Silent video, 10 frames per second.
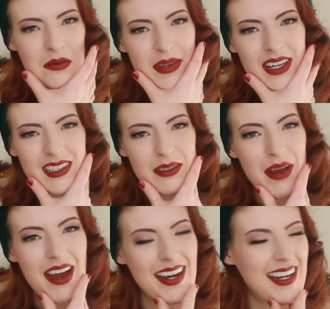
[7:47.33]
Because
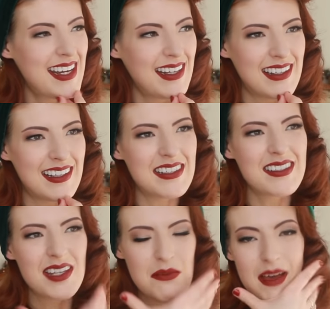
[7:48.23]
apparently in
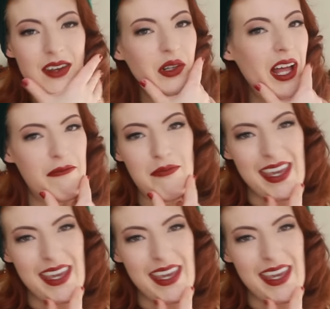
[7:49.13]
England, men all have